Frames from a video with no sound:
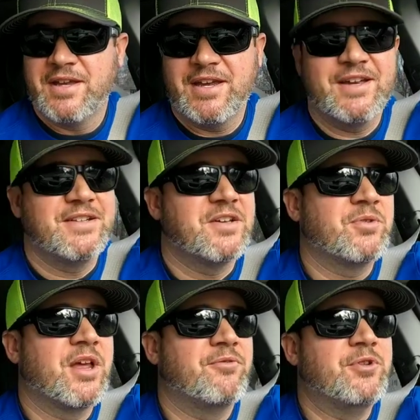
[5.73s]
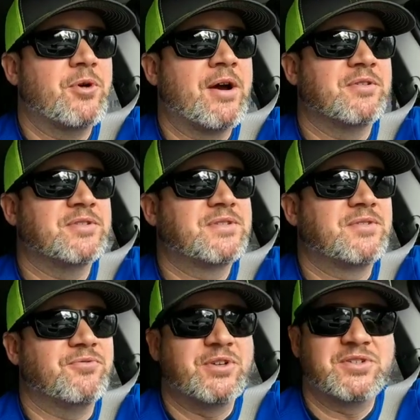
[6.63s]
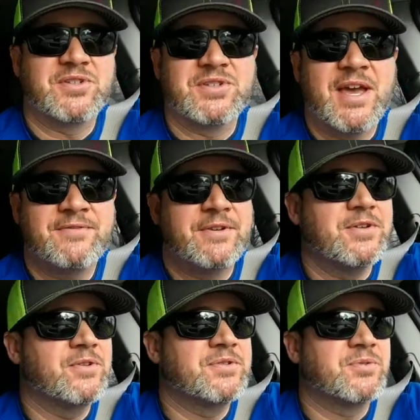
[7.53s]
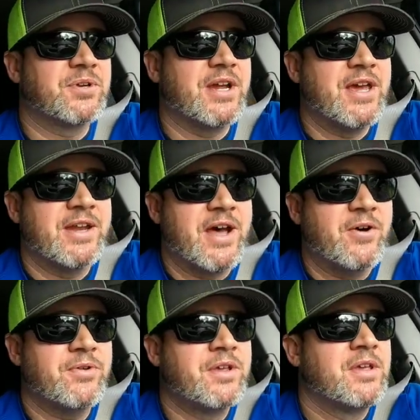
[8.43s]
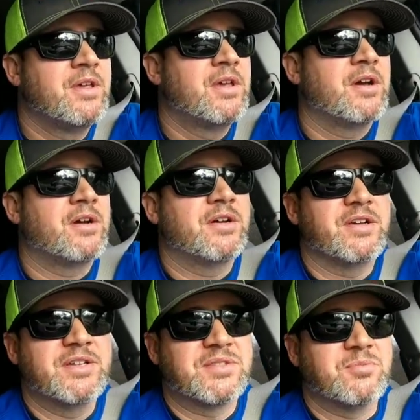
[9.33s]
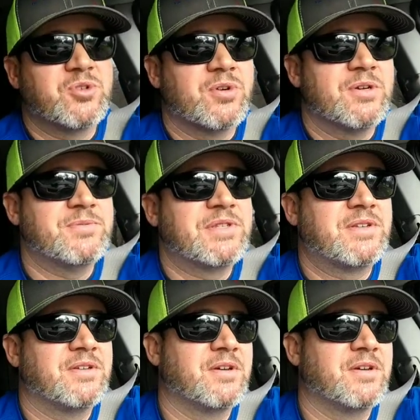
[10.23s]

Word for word: and uh, we got a few hours to fish this afternoon, so we're gonna head out, uh, hit some tribs.